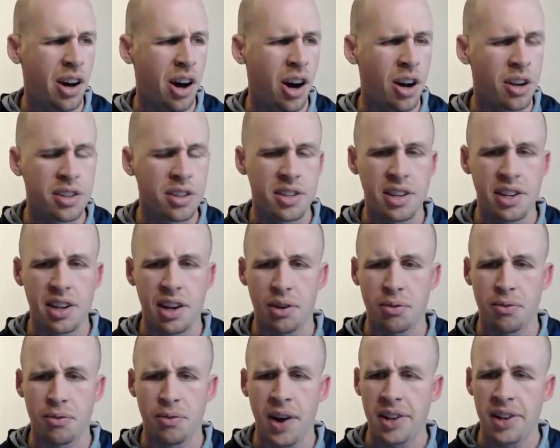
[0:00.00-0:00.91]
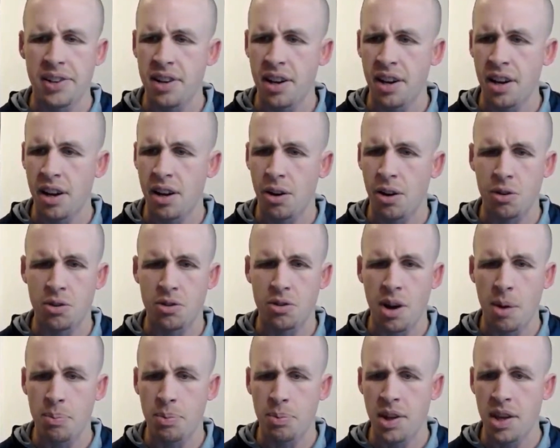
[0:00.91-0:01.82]
Ostia Feta or
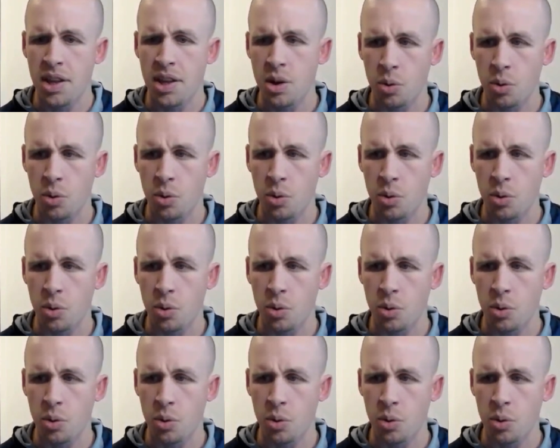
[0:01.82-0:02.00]
something.